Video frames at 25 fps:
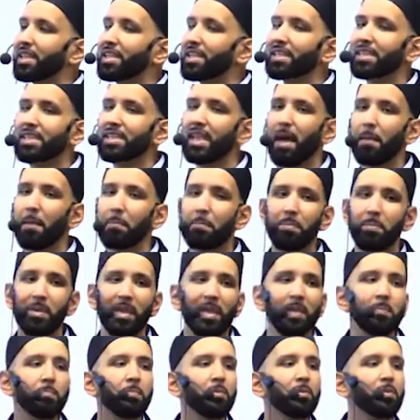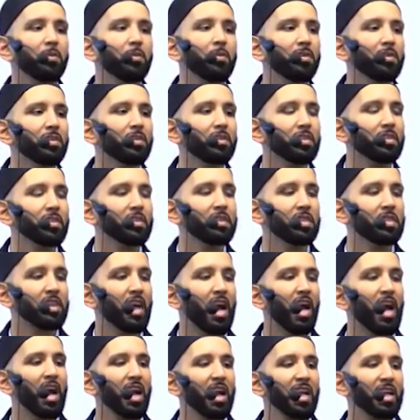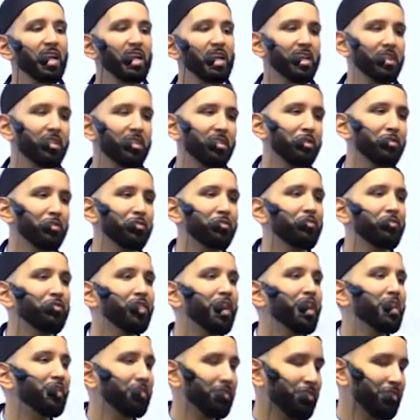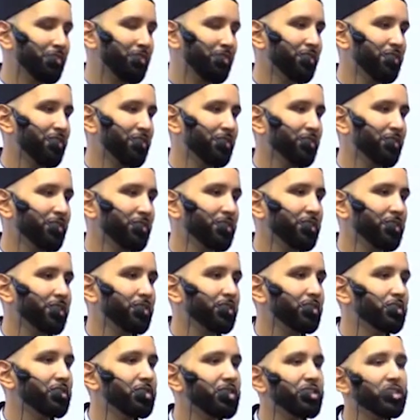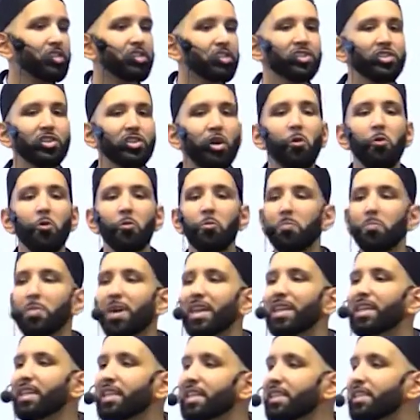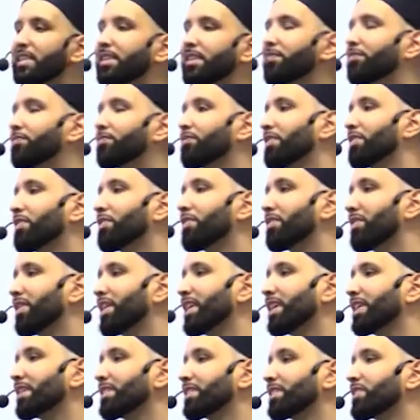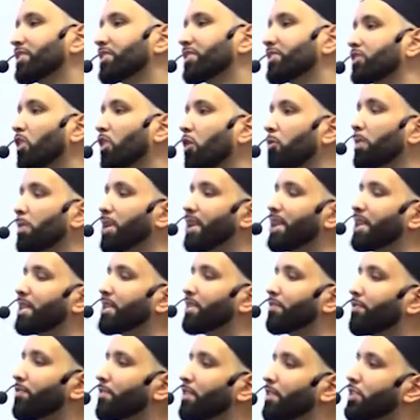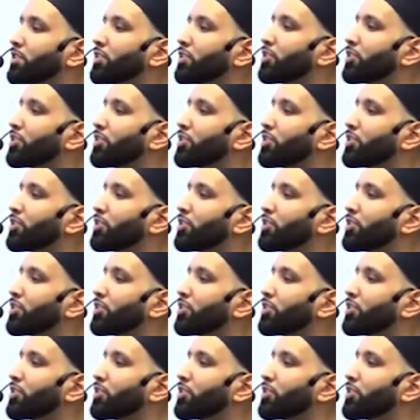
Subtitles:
is that people tie their faith to so many different things, to so many different